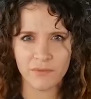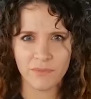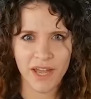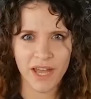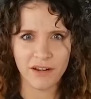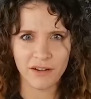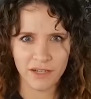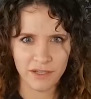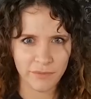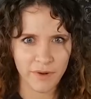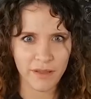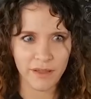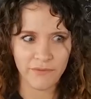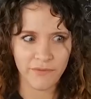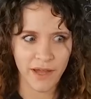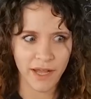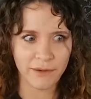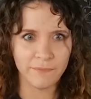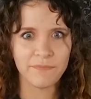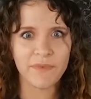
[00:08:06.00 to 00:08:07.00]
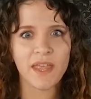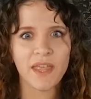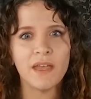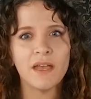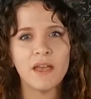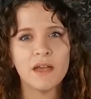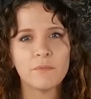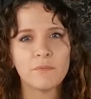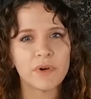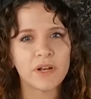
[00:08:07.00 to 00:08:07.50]
pattern, is probably fine.
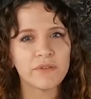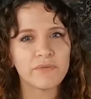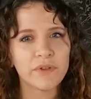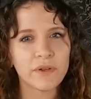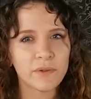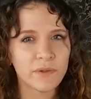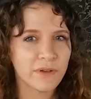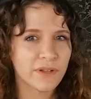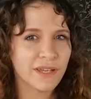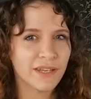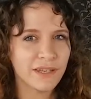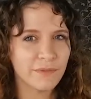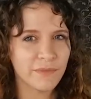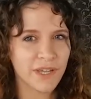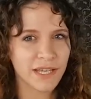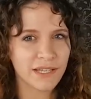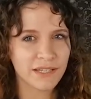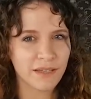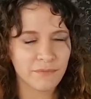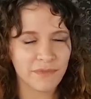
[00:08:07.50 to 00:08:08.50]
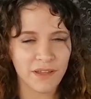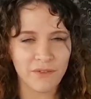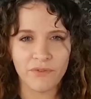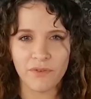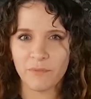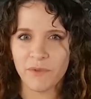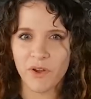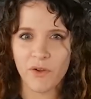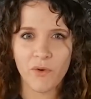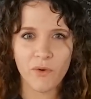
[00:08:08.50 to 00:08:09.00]
But if you're looking to make something
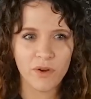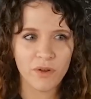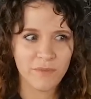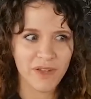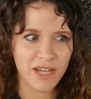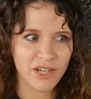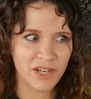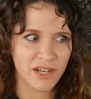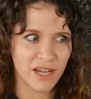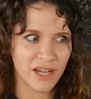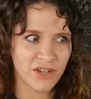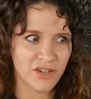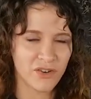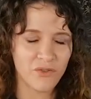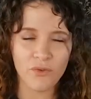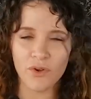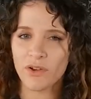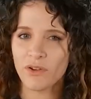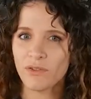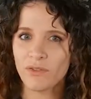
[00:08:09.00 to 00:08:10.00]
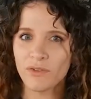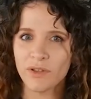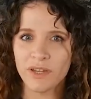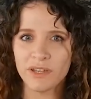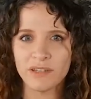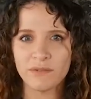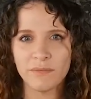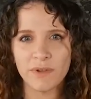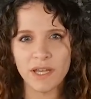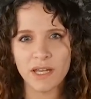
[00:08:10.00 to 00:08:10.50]
from your own imagination, or you're looking
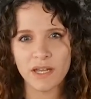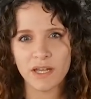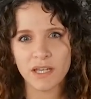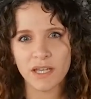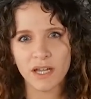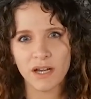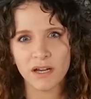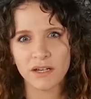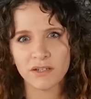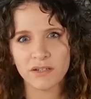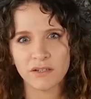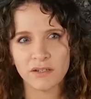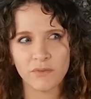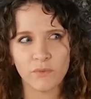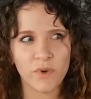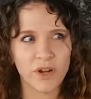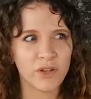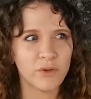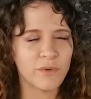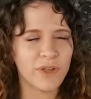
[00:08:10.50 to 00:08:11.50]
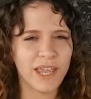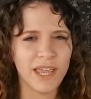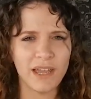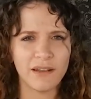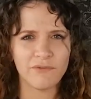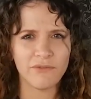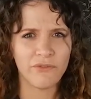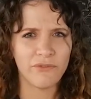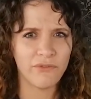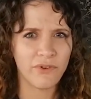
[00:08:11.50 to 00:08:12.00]
to make a character where you
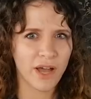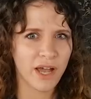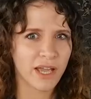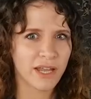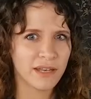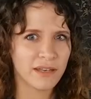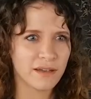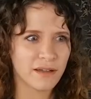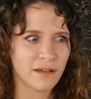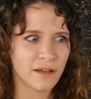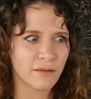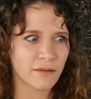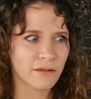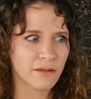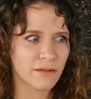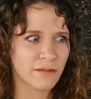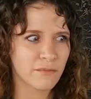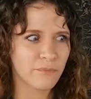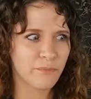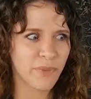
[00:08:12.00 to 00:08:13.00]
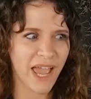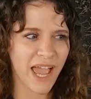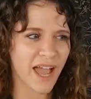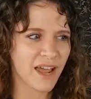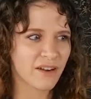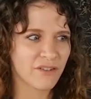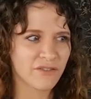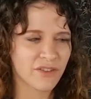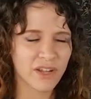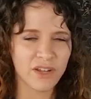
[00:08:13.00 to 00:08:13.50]
can't find a
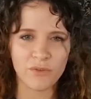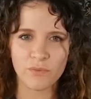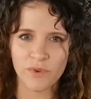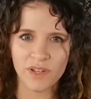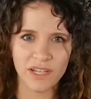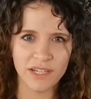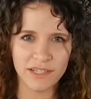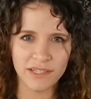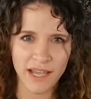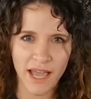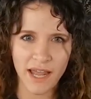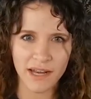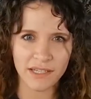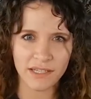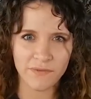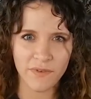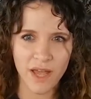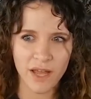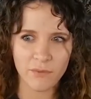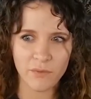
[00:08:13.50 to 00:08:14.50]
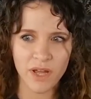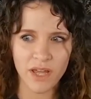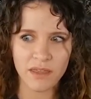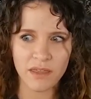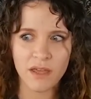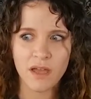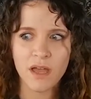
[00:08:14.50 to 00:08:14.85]
pattern that you're really satisfied with,